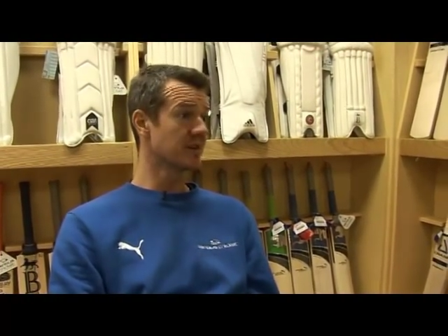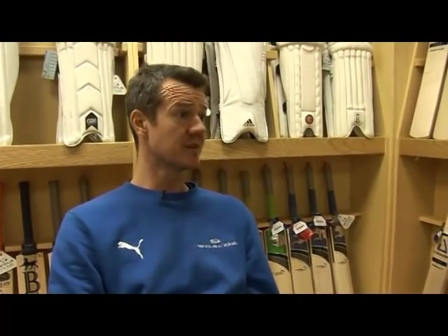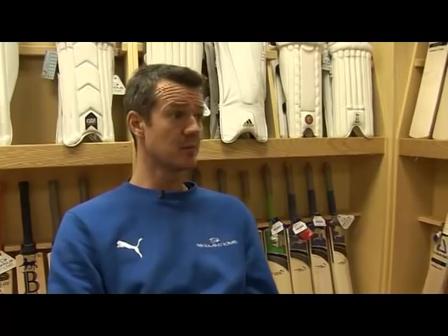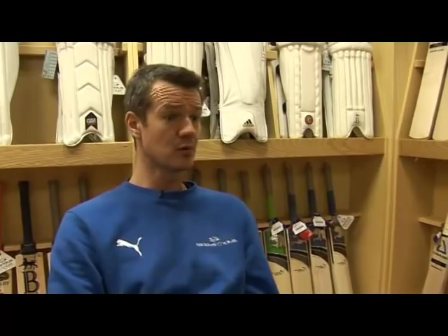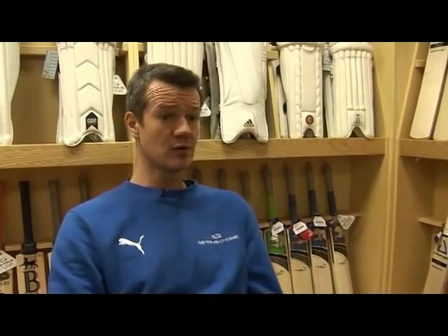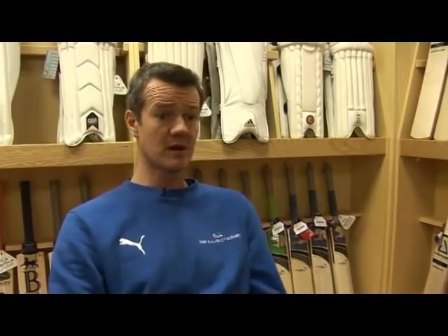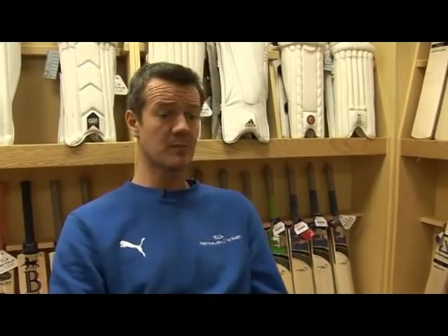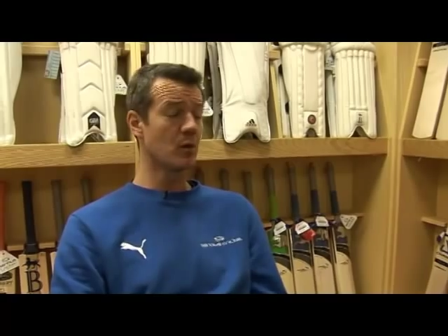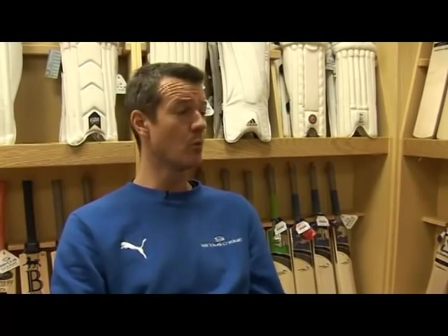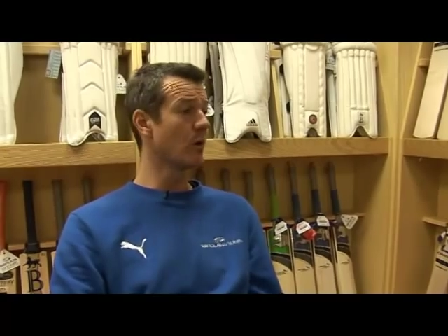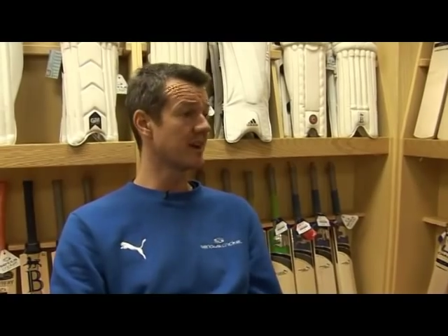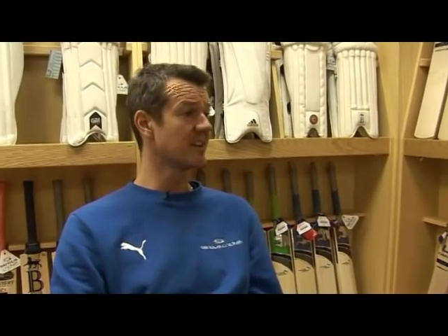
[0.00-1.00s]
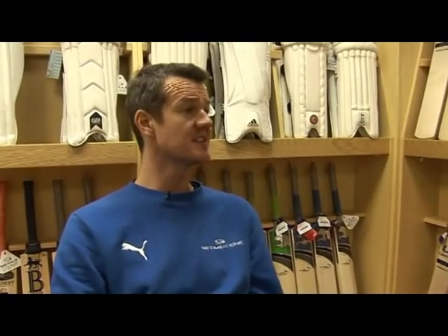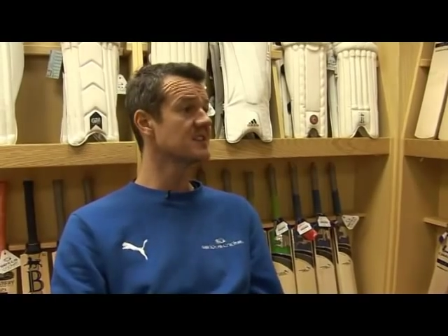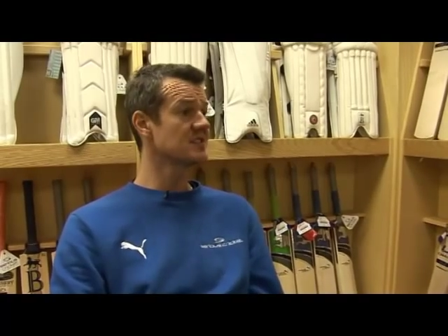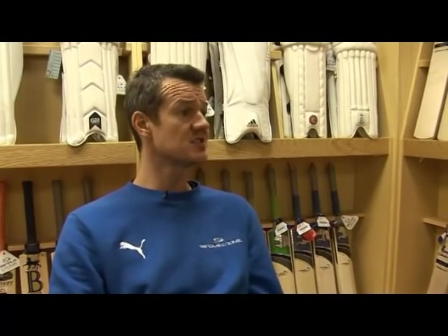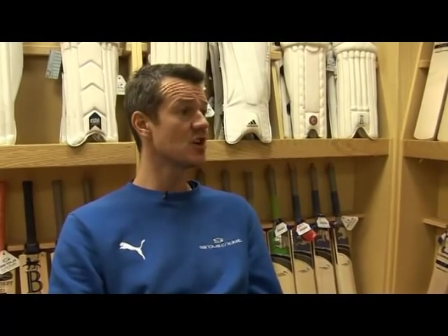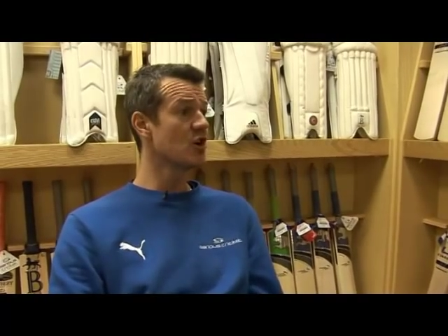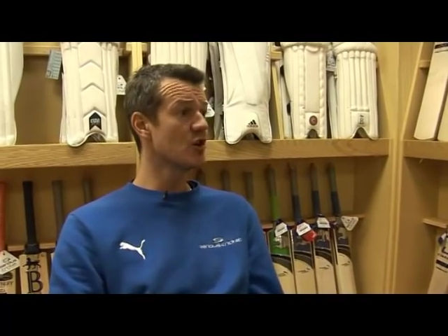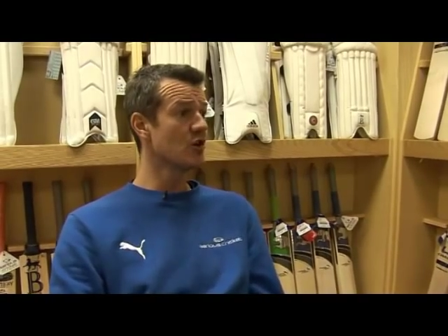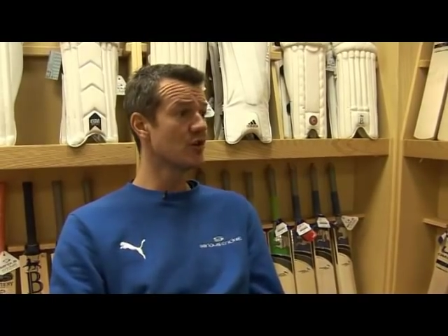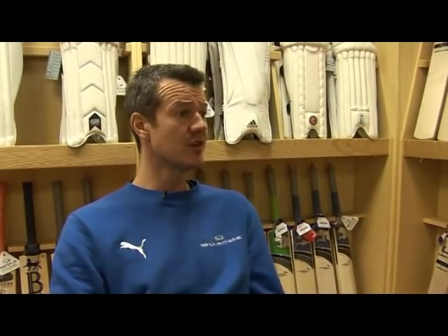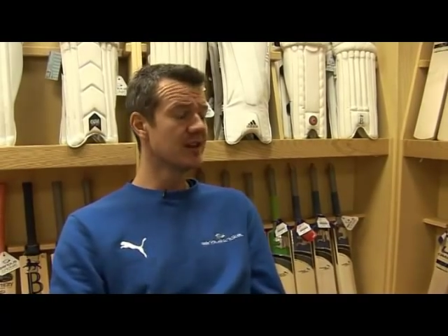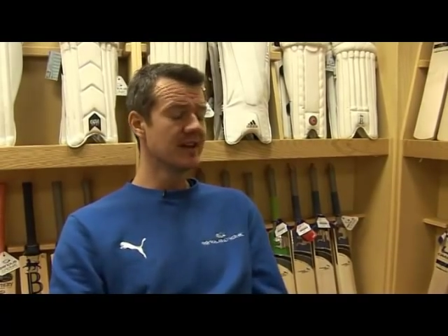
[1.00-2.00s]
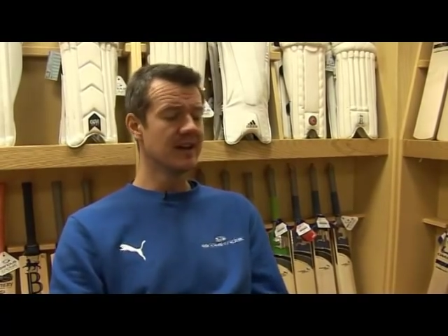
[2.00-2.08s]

it and they're brought up on wickets that turn.